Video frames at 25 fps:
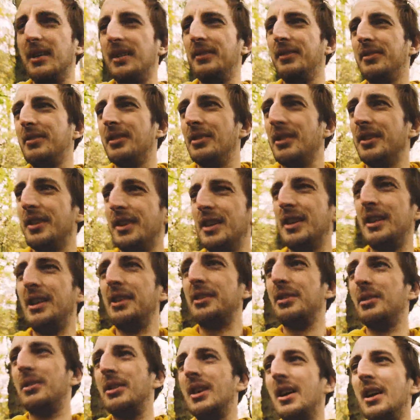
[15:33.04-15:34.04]
for an
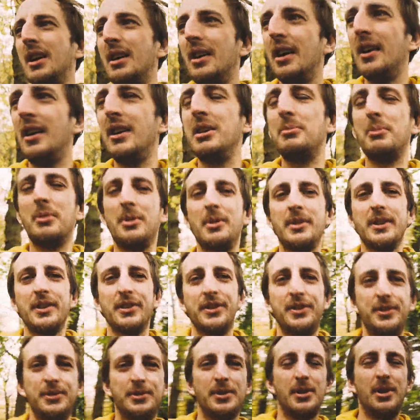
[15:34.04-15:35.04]
early morning
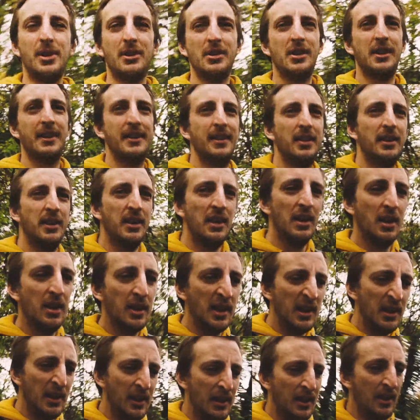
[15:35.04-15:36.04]
stroll,
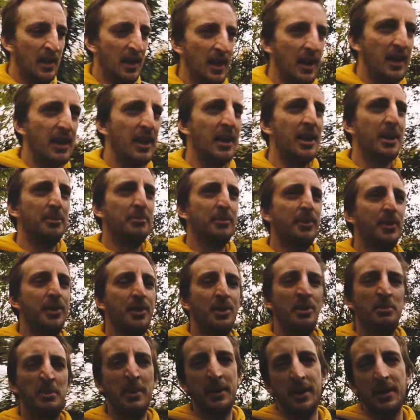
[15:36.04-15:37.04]

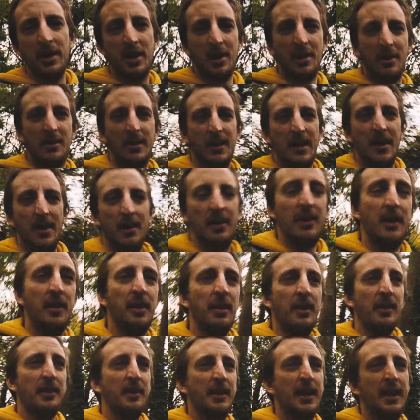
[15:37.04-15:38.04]
sort my car out
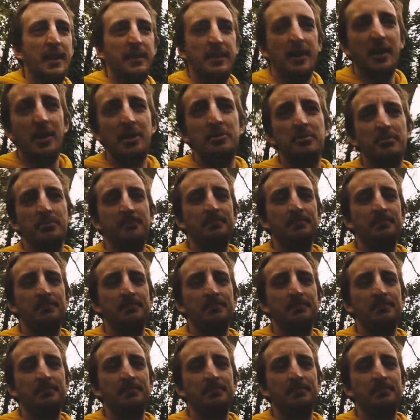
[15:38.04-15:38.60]
and then head home.